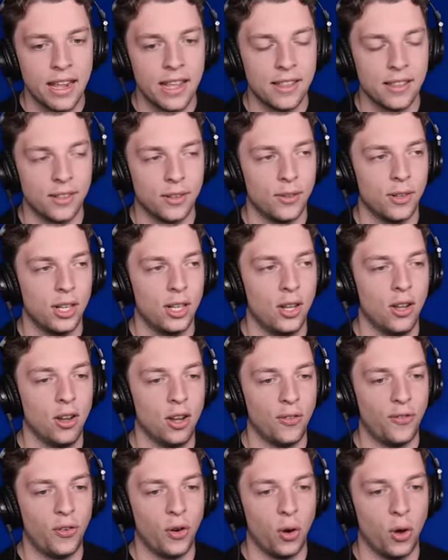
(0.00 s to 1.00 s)
what? is, the
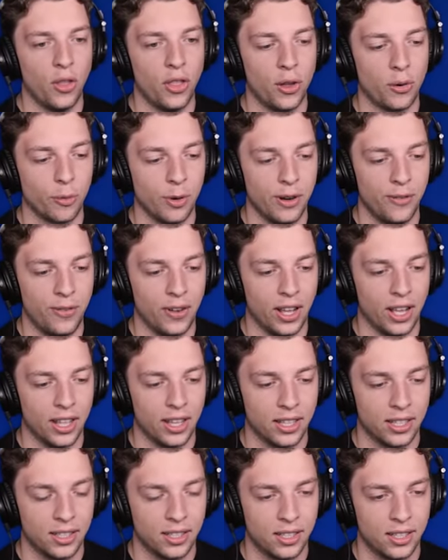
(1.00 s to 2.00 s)
look spawn. for the river.
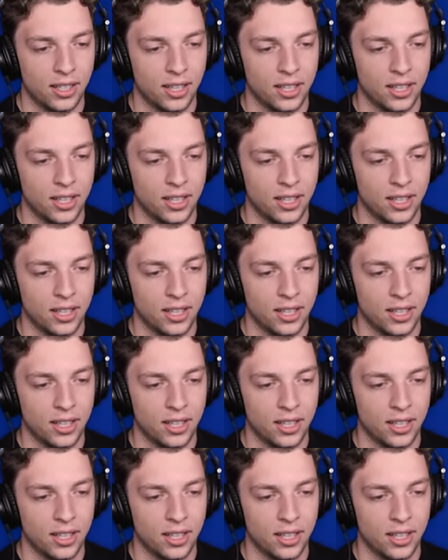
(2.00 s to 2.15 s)
Okay.